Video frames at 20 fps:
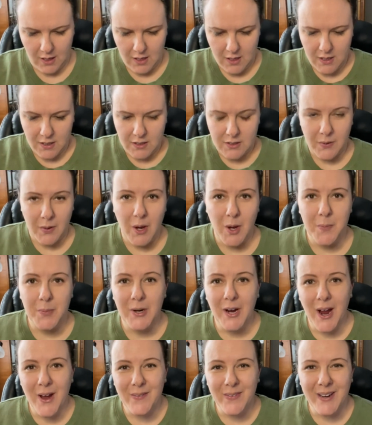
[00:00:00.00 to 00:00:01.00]
So I hope
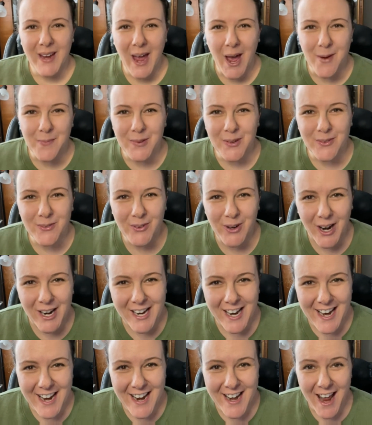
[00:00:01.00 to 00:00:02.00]
you're having a happy
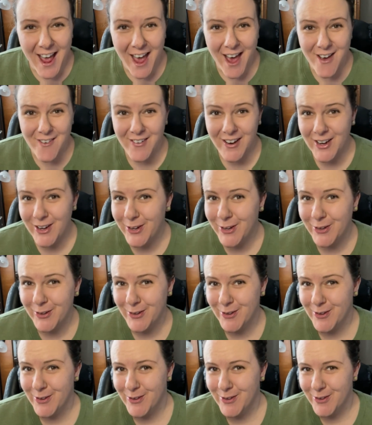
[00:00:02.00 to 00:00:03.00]
Friday and have a
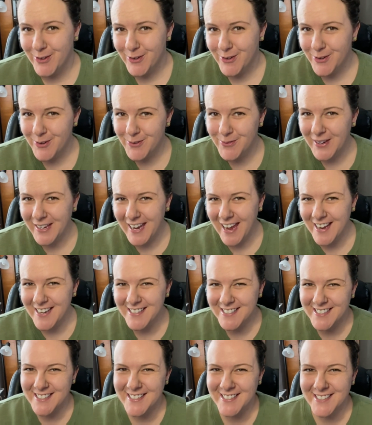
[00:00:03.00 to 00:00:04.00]
good
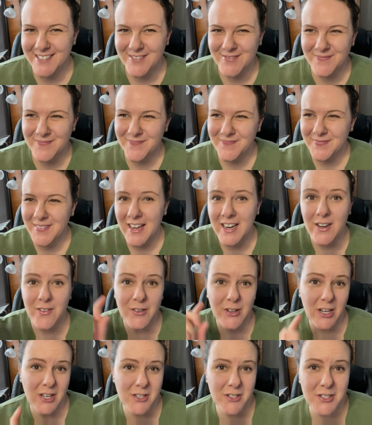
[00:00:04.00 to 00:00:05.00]
weekend. And if
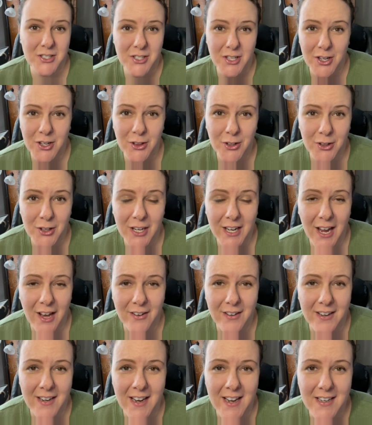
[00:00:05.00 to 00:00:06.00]
you're interested in learning how
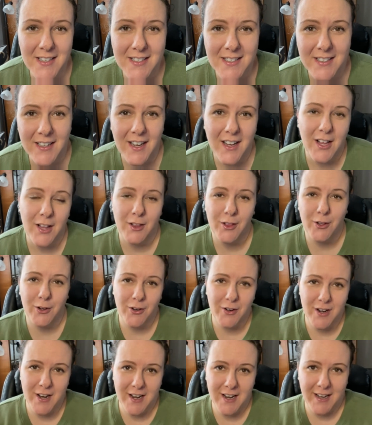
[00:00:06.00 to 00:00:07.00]
to knit,
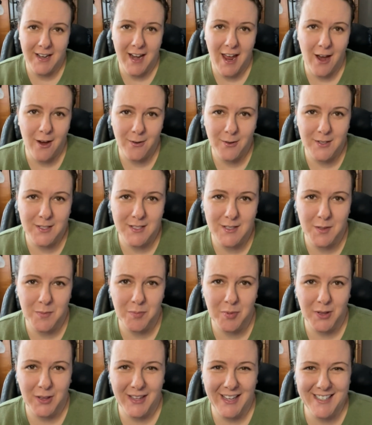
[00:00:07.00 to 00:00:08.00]
Learn Knitting Now is the
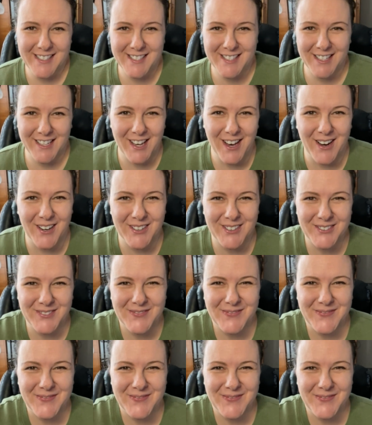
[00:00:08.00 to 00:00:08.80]
place to go.